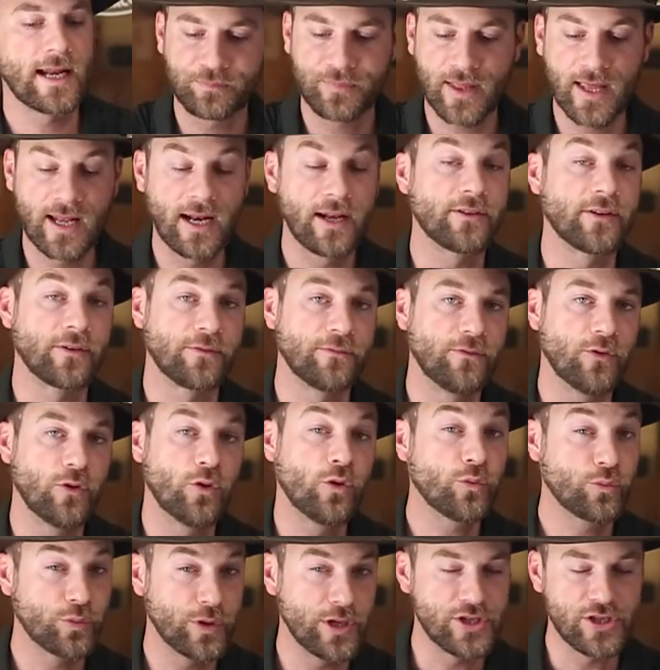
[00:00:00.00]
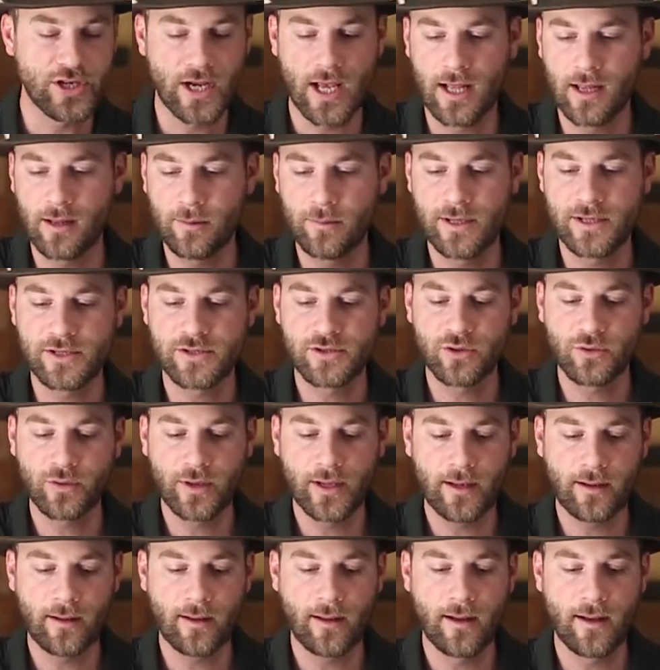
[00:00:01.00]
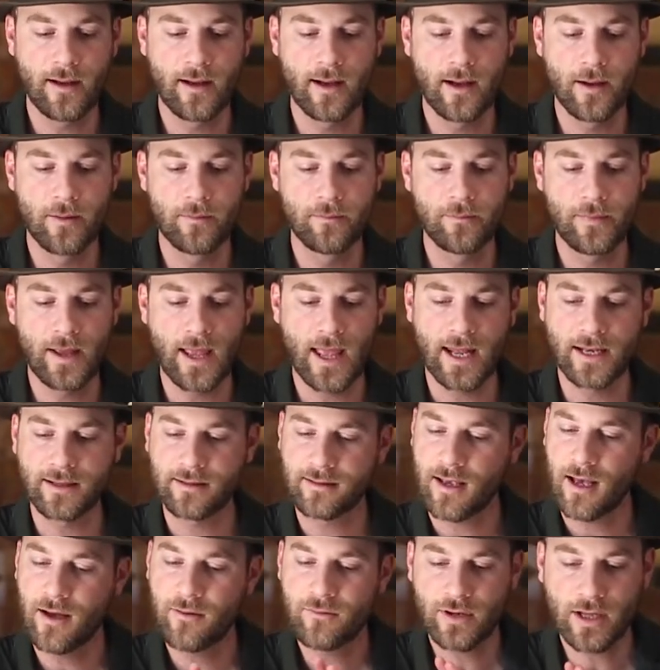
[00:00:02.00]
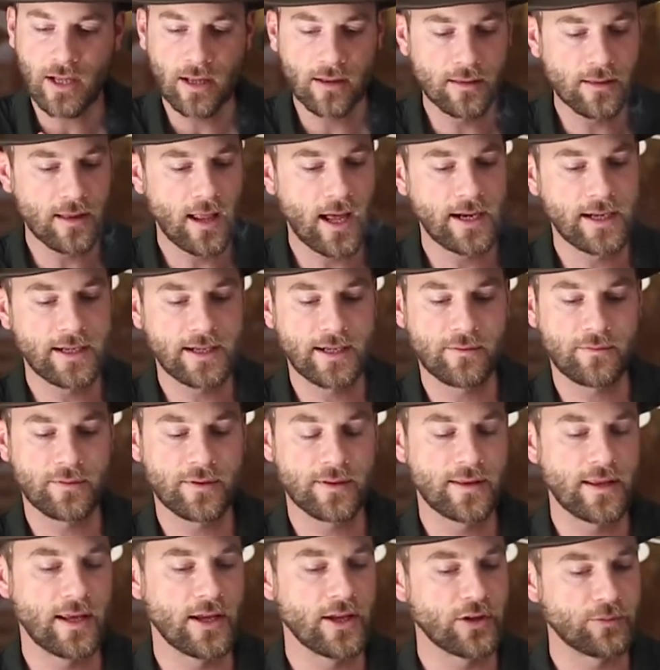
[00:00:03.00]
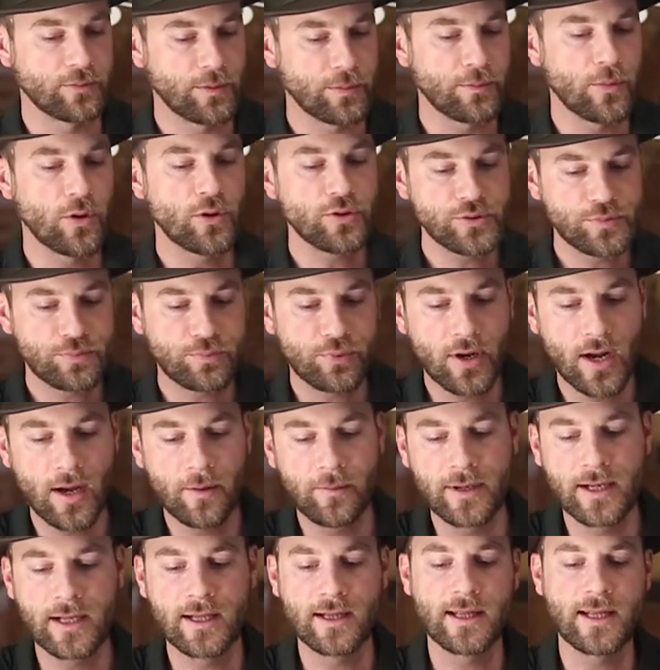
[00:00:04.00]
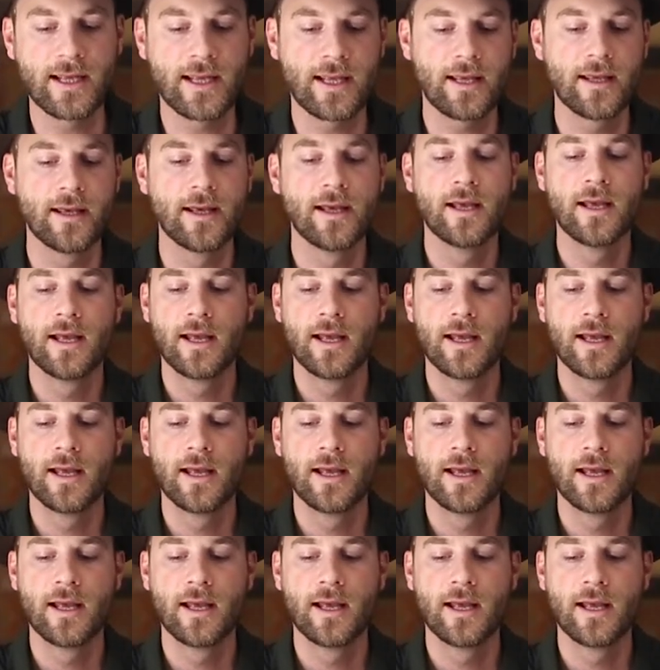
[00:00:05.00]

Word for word: It has a full, rich element to it um, and covering a lot of different things, but most prominently,